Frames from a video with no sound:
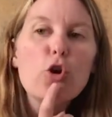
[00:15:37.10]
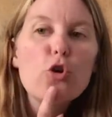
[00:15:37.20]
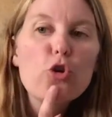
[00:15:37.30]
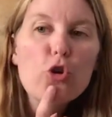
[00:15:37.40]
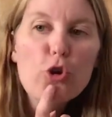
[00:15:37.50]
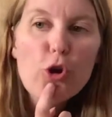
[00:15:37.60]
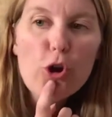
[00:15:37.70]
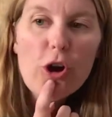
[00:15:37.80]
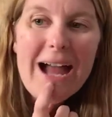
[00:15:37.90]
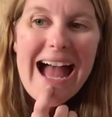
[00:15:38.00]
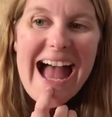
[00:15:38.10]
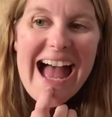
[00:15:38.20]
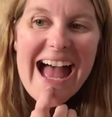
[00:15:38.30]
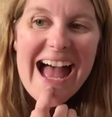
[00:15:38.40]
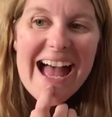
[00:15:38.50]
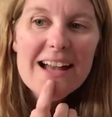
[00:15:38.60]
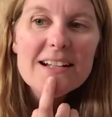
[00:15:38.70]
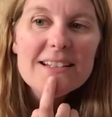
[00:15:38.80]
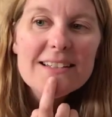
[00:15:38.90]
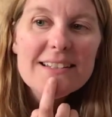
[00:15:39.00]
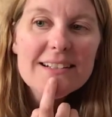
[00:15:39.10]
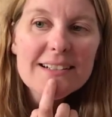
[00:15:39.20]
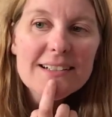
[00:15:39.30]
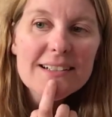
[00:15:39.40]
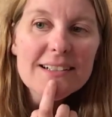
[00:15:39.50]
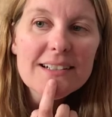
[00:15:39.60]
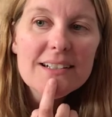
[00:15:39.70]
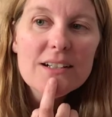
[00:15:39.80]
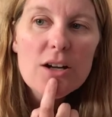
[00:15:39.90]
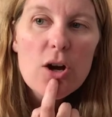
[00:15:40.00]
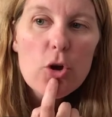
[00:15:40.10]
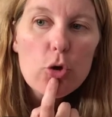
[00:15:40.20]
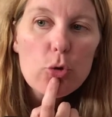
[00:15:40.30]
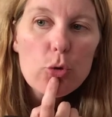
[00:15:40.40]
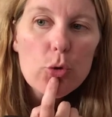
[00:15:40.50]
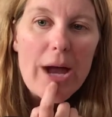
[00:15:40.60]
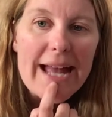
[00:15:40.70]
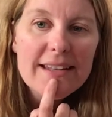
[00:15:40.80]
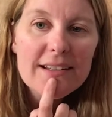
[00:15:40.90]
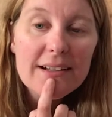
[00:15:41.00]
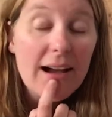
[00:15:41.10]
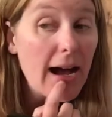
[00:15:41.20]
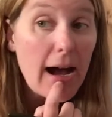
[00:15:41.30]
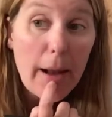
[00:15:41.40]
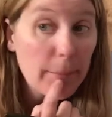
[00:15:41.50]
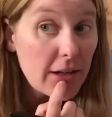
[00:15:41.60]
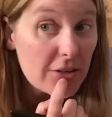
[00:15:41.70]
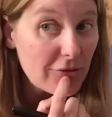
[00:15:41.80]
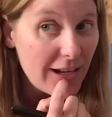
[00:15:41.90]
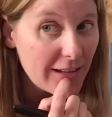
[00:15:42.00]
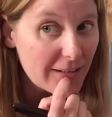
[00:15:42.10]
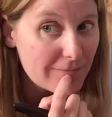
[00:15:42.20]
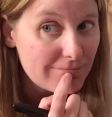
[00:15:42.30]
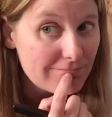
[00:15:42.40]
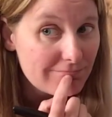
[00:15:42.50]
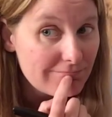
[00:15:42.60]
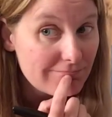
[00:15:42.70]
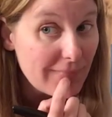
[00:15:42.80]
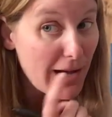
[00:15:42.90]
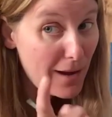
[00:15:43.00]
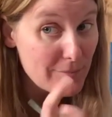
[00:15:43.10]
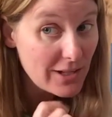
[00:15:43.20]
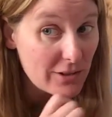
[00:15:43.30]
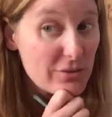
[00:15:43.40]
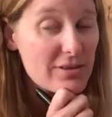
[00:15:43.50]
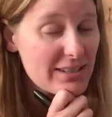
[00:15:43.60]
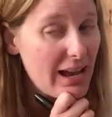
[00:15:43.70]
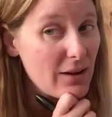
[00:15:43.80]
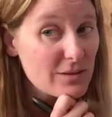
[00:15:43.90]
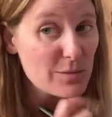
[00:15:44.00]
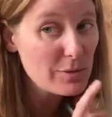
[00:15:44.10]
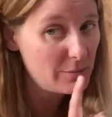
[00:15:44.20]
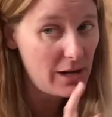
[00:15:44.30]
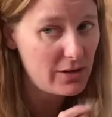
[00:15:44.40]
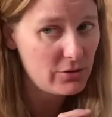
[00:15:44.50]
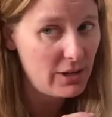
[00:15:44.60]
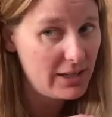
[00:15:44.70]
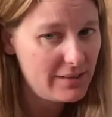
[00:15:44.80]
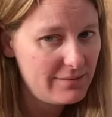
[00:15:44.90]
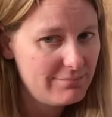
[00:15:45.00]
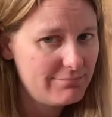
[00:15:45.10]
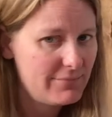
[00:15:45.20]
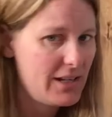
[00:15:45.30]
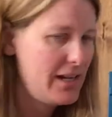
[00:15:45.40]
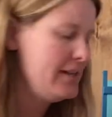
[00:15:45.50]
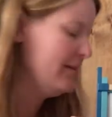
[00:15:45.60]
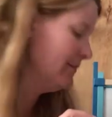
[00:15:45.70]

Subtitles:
R-E-D. Red. I'm not going to write it. I'm telling you the sounds, but I'm not going to write it. Okay?